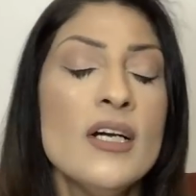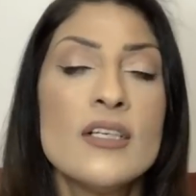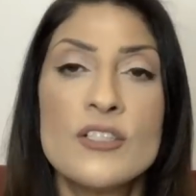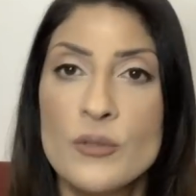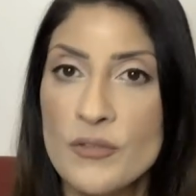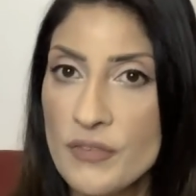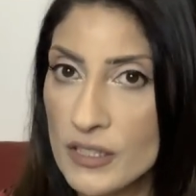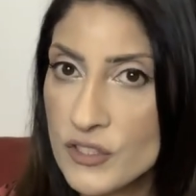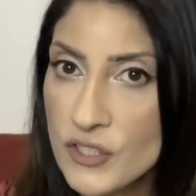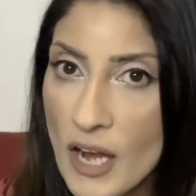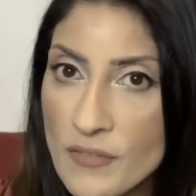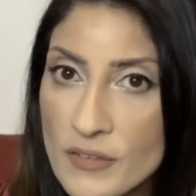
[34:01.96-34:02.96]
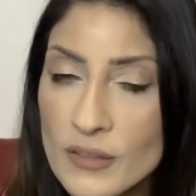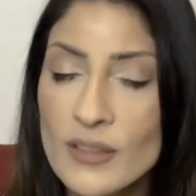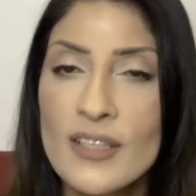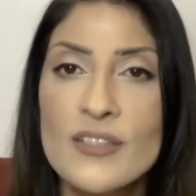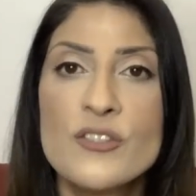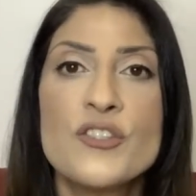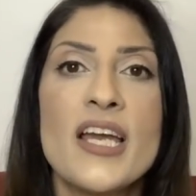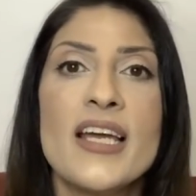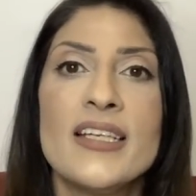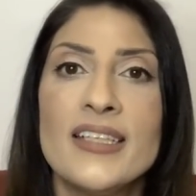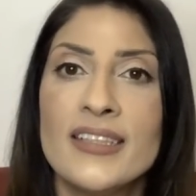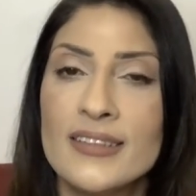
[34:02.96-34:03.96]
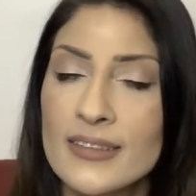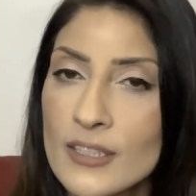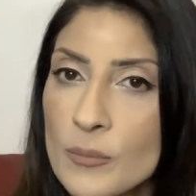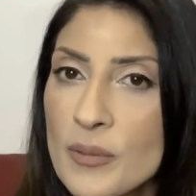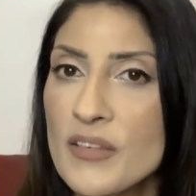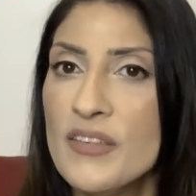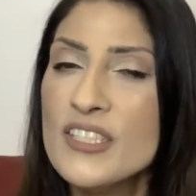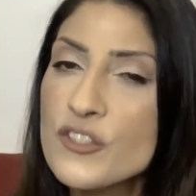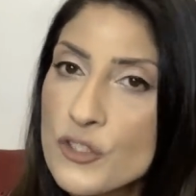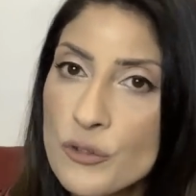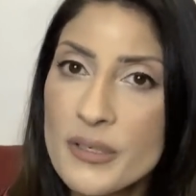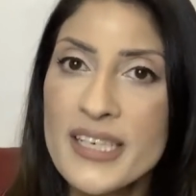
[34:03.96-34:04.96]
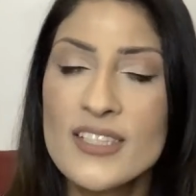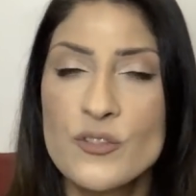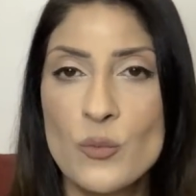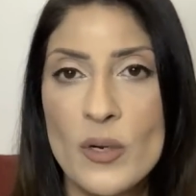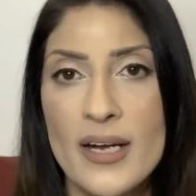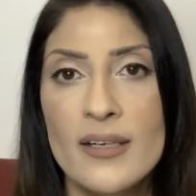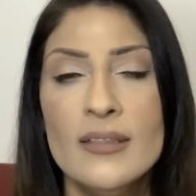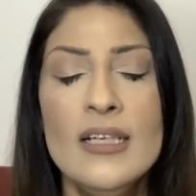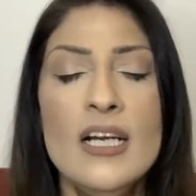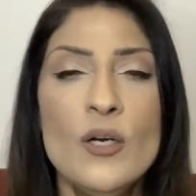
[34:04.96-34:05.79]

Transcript: to a philosophical understanding, a little bit of history as well.